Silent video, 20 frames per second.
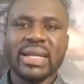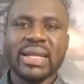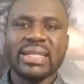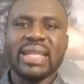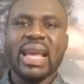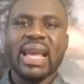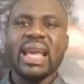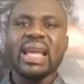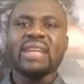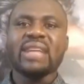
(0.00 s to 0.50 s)

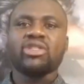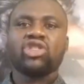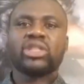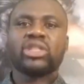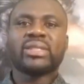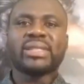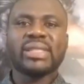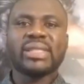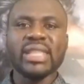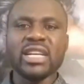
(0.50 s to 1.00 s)
They
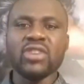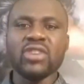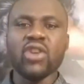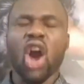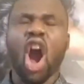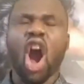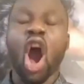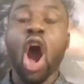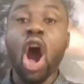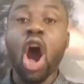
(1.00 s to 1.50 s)
sealed
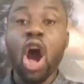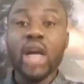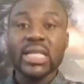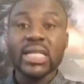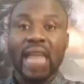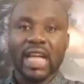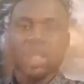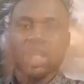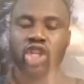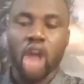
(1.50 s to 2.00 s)
all
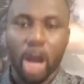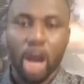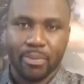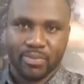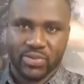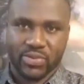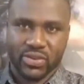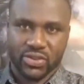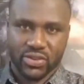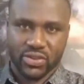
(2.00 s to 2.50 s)
their
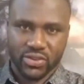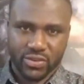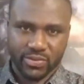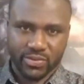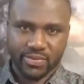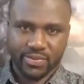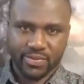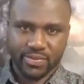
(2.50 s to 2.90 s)
shops.